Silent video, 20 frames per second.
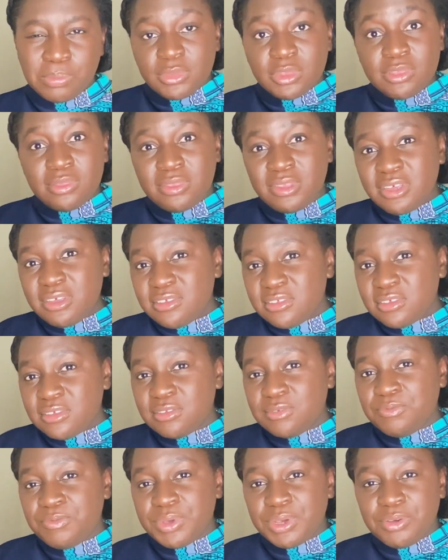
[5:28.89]
This is
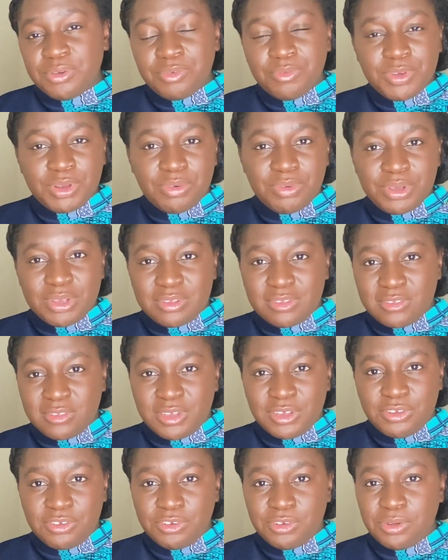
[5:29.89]
very, very
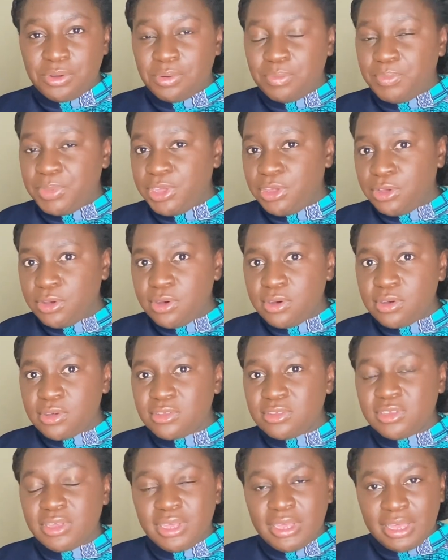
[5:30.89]
essential because,